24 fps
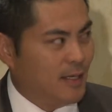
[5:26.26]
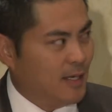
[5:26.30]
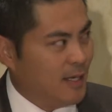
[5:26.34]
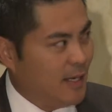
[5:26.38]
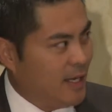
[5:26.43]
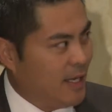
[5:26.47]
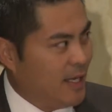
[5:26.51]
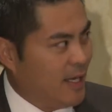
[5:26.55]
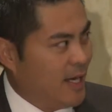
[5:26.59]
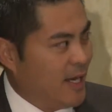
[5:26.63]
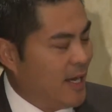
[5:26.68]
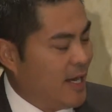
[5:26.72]

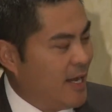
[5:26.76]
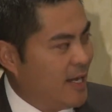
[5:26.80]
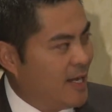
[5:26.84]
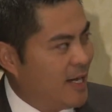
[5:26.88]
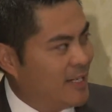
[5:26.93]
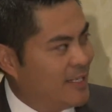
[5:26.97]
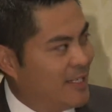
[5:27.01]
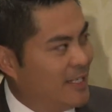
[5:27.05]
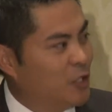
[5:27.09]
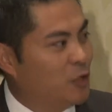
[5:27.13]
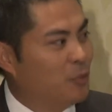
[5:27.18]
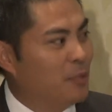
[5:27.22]
an
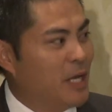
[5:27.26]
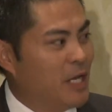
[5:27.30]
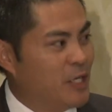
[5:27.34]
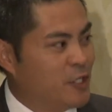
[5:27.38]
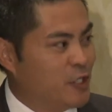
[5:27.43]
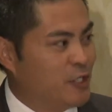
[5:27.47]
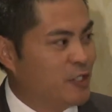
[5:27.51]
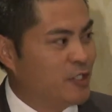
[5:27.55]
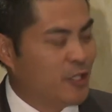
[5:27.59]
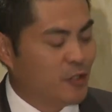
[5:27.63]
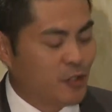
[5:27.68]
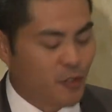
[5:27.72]
ideal
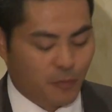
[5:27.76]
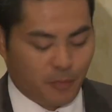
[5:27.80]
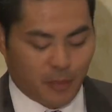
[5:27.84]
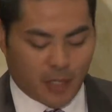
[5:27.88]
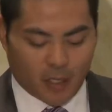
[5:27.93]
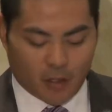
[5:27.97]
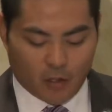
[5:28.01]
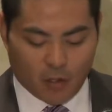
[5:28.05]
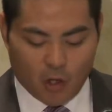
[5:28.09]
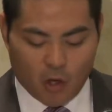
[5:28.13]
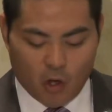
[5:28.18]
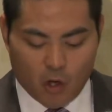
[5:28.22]
patient-centered
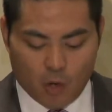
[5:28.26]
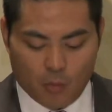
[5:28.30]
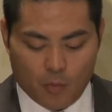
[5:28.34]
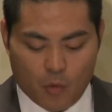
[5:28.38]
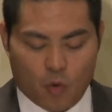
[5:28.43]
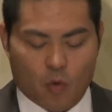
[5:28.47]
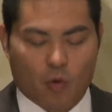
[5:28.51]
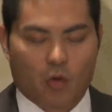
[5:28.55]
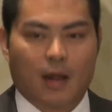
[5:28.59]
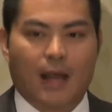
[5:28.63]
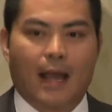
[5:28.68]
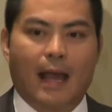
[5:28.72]
medical home,
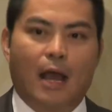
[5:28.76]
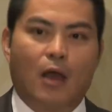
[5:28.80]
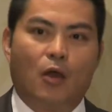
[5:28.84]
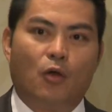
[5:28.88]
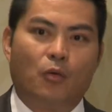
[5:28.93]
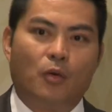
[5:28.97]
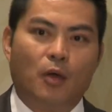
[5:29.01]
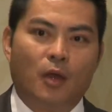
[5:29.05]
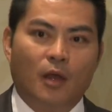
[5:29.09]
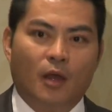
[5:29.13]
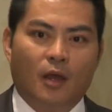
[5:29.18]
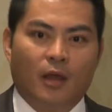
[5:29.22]
or
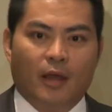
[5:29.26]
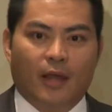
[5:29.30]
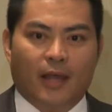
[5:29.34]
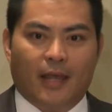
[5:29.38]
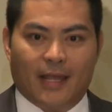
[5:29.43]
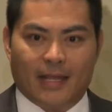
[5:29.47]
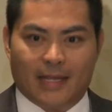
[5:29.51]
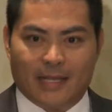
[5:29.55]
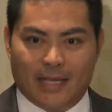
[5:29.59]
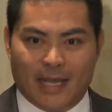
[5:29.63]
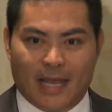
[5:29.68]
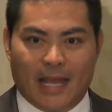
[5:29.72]
how
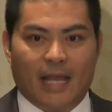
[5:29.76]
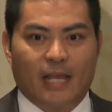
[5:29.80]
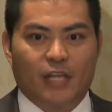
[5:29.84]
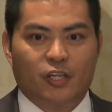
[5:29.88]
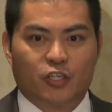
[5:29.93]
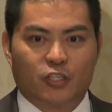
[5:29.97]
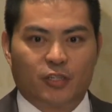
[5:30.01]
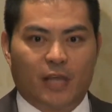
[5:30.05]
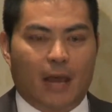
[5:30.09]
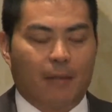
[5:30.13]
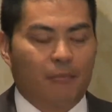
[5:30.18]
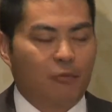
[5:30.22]

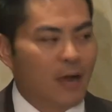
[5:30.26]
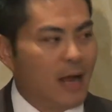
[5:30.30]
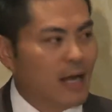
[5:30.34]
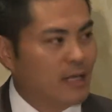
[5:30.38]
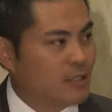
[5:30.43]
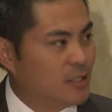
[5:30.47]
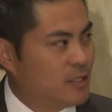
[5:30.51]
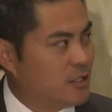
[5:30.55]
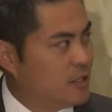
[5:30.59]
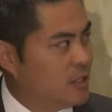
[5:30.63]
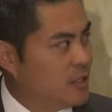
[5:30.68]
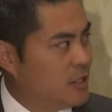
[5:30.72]
engaged that
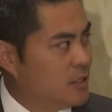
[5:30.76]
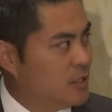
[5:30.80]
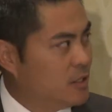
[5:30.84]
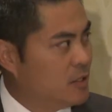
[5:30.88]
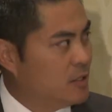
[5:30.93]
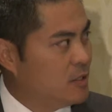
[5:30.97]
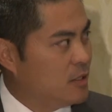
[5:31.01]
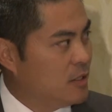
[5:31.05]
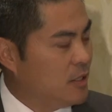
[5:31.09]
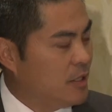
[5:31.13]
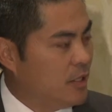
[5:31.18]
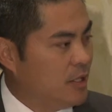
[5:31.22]
practice
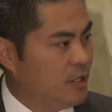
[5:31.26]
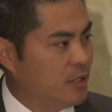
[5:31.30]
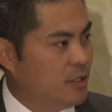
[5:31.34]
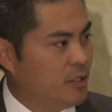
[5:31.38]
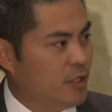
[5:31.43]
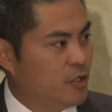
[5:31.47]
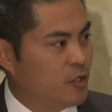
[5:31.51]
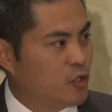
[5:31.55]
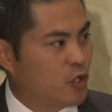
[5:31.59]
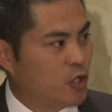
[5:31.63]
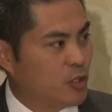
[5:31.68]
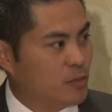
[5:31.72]
is
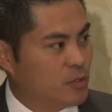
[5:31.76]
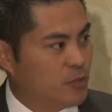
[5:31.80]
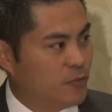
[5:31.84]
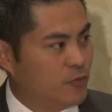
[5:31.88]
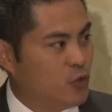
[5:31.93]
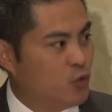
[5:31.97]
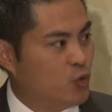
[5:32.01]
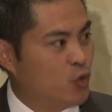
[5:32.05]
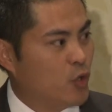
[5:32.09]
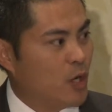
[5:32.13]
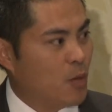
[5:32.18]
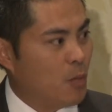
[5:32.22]
in terms of
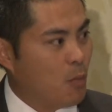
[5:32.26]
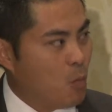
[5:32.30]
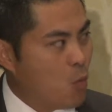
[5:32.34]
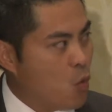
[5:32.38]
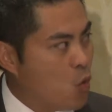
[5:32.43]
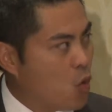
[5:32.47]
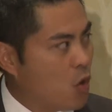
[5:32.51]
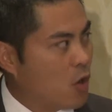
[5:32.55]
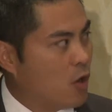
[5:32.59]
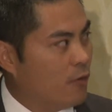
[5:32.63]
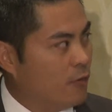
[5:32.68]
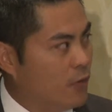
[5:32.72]
doing
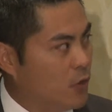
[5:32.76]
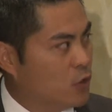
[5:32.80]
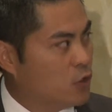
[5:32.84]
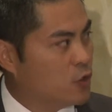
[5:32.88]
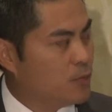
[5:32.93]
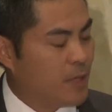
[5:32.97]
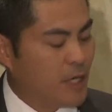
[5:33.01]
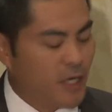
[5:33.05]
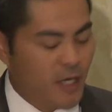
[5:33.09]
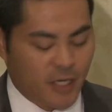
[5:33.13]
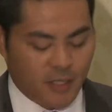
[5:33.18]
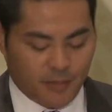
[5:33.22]
more of those
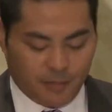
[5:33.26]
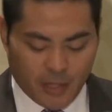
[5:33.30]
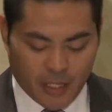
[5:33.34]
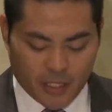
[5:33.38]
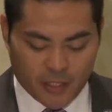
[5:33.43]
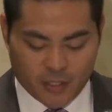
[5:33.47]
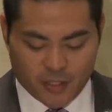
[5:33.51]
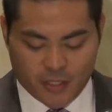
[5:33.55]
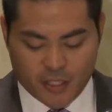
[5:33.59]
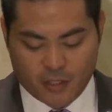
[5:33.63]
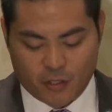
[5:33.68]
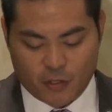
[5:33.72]

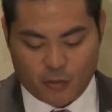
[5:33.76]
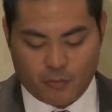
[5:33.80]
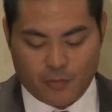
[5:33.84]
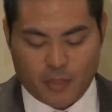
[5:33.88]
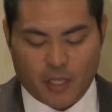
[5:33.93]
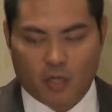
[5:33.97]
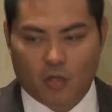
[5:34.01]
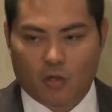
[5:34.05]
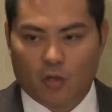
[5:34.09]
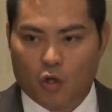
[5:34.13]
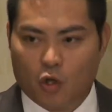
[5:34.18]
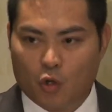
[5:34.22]
patient-centered
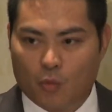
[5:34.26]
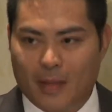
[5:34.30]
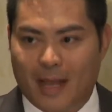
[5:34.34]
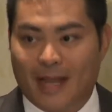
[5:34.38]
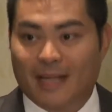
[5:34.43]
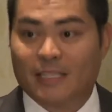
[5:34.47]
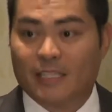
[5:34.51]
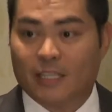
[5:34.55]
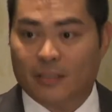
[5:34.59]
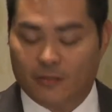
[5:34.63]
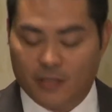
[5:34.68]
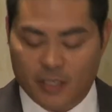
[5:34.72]
medical home
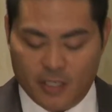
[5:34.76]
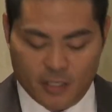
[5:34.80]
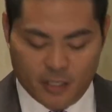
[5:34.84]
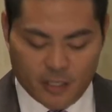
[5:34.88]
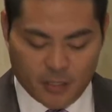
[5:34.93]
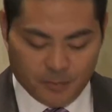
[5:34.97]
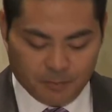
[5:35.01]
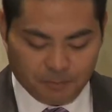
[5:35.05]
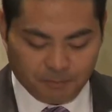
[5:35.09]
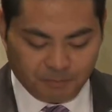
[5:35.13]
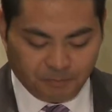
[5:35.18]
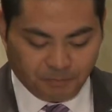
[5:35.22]

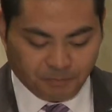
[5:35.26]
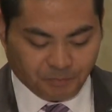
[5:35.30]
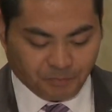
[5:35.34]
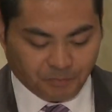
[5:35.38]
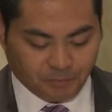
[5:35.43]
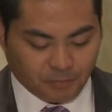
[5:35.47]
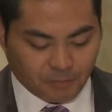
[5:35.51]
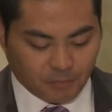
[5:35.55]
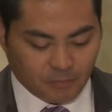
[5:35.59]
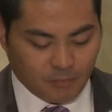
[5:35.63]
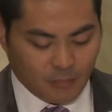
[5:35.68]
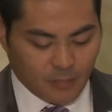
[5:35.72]
activities.
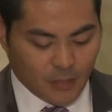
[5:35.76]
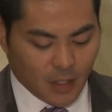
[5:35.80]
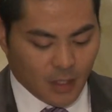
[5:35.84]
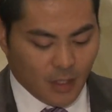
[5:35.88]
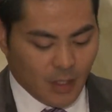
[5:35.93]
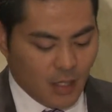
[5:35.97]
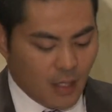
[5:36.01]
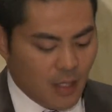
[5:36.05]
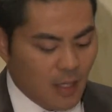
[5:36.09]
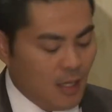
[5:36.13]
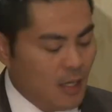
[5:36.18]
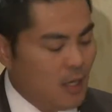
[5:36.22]

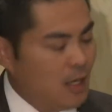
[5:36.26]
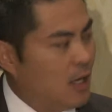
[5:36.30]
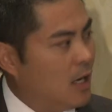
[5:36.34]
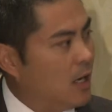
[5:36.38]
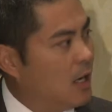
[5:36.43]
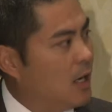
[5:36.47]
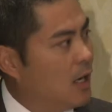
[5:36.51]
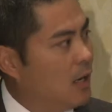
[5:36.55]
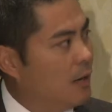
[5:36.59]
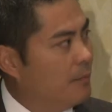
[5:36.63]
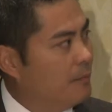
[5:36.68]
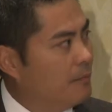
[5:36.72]

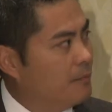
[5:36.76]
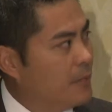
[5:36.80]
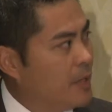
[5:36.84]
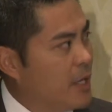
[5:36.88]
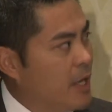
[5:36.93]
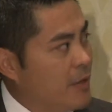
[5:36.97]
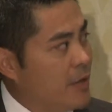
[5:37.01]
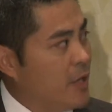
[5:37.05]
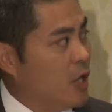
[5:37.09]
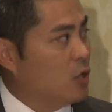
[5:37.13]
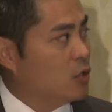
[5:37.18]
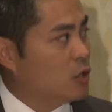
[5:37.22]

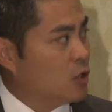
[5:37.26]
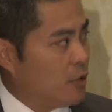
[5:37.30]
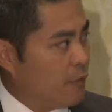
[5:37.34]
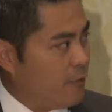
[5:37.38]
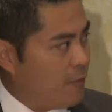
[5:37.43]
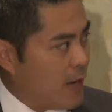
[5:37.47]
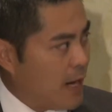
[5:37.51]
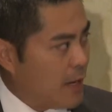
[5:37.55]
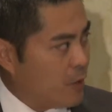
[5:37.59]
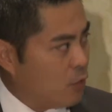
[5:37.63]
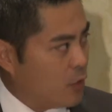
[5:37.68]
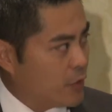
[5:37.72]
They also
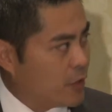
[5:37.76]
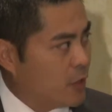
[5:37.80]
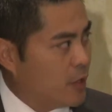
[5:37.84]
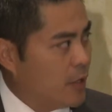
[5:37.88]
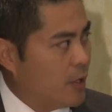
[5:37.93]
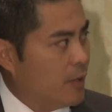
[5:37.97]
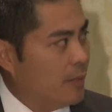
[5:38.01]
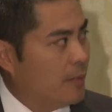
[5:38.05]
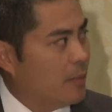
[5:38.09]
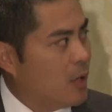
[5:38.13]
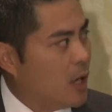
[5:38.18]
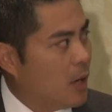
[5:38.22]
define what
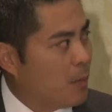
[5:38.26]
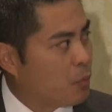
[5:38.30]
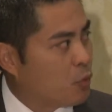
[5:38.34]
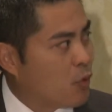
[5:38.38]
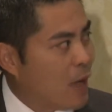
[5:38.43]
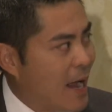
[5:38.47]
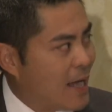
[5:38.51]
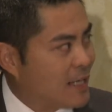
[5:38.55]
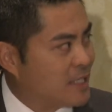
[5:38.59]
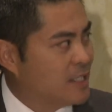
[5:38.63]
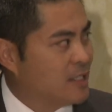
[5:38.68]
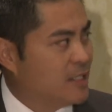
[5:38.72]
a
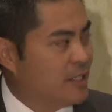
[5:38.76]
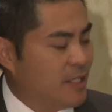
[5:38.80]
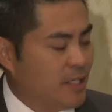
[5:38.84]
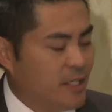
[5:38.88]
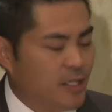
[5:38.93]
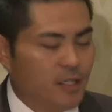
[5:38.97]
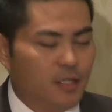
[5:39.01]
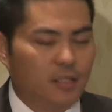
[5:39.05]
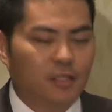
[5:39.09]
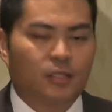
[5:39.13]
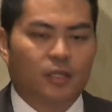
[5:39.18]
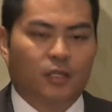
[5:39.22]
practice
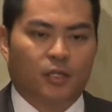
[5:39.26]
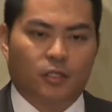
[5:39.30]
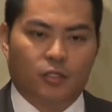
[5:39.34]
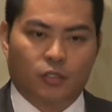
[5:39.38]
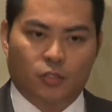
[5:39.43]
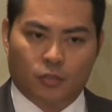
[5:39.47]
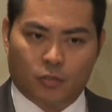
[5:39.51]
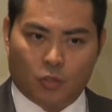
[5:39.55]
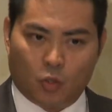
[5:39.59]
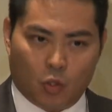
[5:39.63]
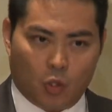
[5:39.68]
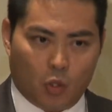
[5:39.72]
is, a
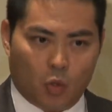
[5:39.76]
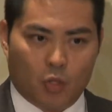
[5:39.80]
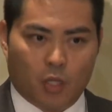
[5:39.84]
single